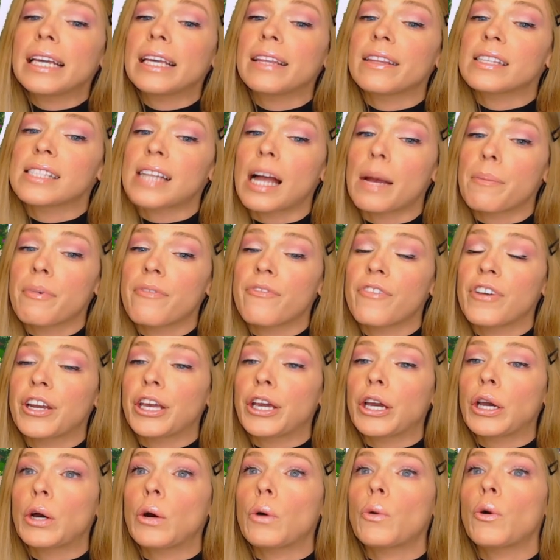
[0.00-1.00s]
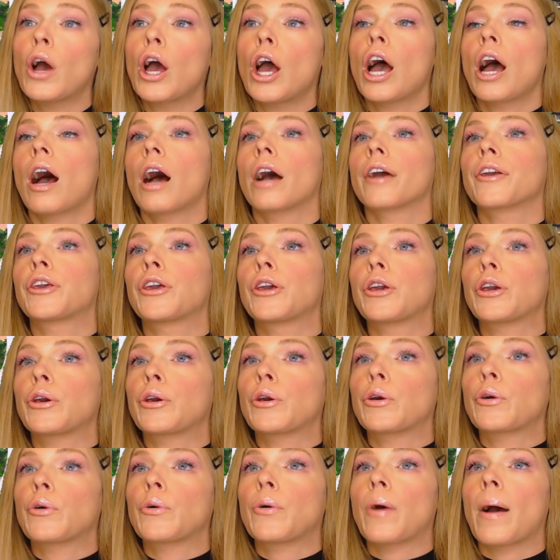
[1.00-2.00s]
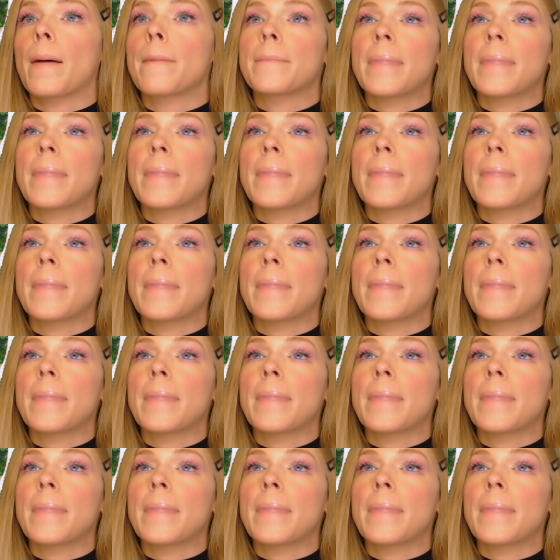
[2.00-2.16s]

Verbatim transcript: in this type of video, you